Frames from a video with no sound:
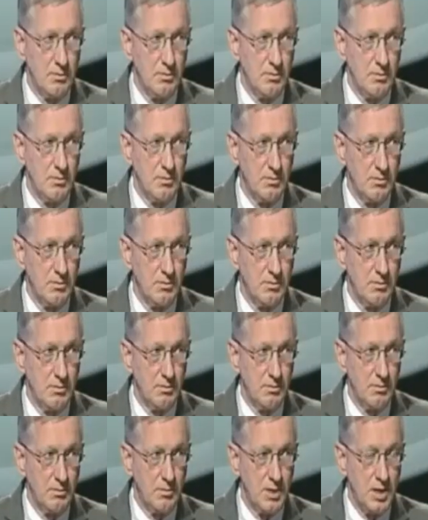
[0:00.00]

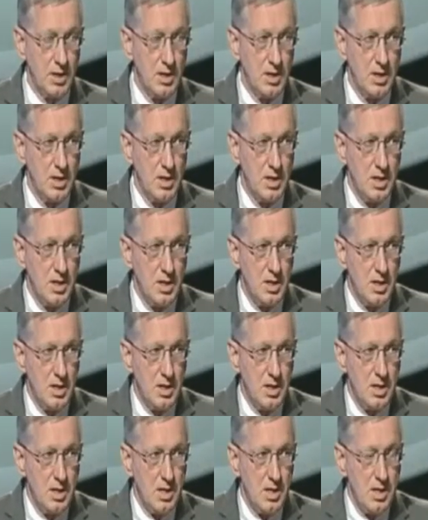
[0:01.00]

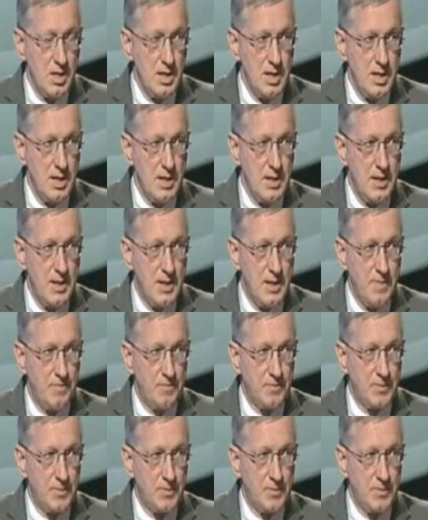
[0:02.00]
(no one is talking)